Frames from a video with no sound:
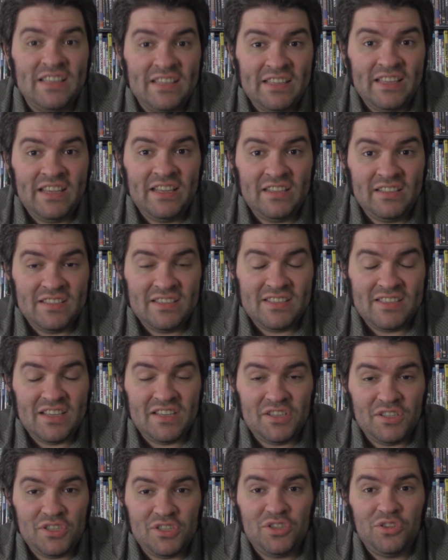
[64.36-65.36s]
leans
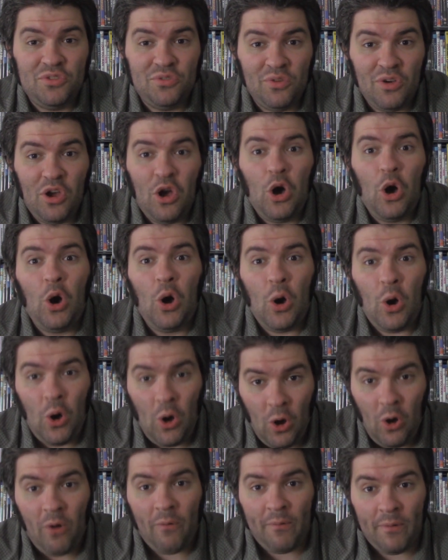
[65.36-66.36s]
into
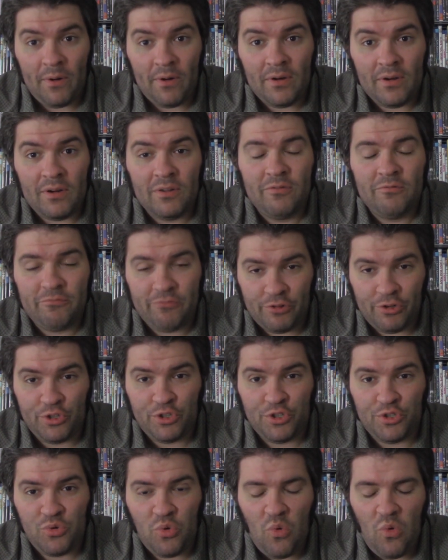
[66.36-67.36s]
horror for
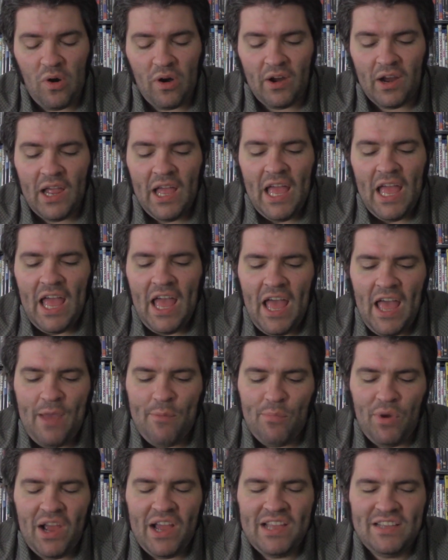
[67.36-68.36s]
sure.
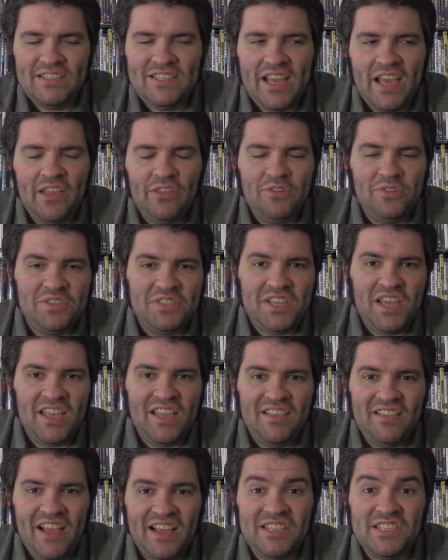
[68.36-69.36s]
And Brian Taylor is
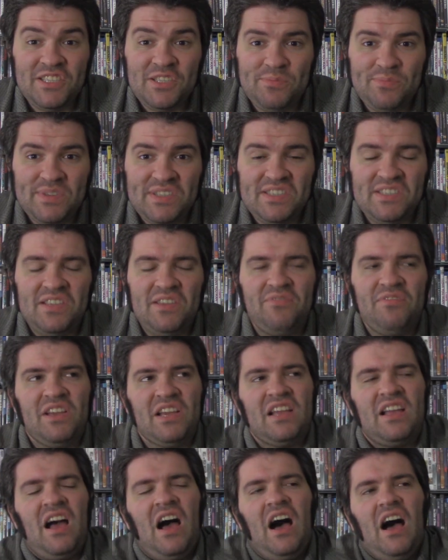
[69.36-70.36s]
taking that
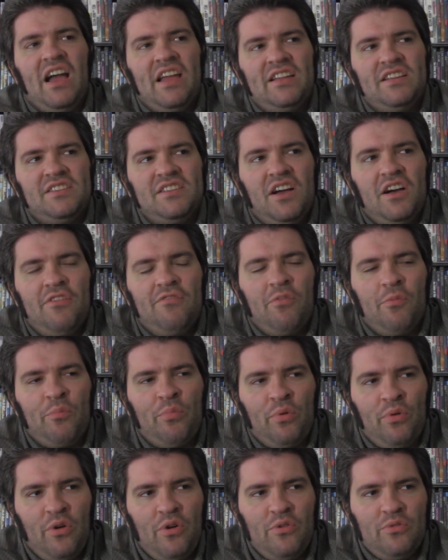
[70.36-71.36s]
specific kind of
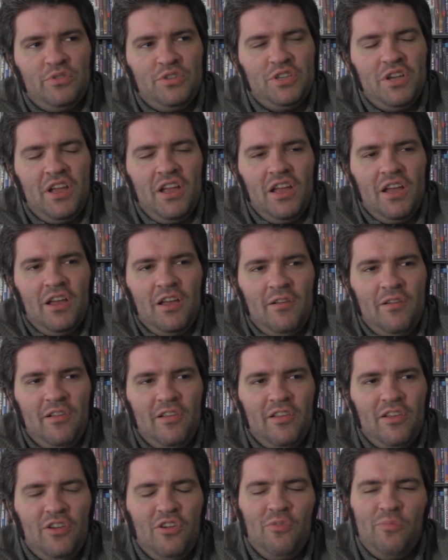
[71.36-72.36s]
approach,
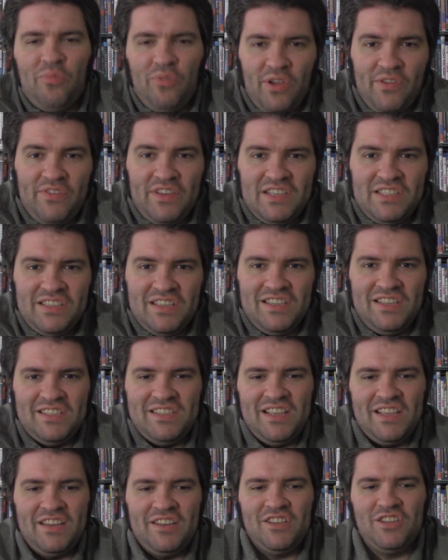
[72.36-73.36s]
who previously
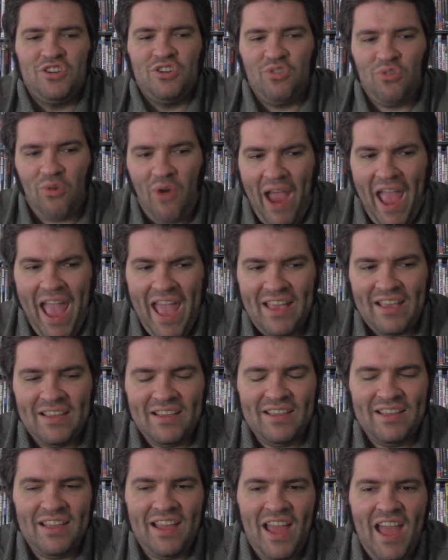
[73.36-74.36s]
did
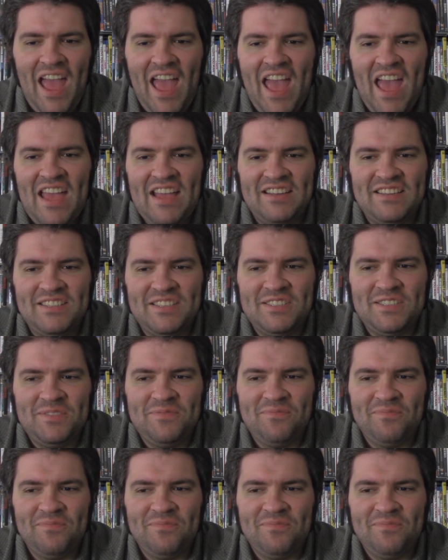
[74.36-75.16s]
Crank and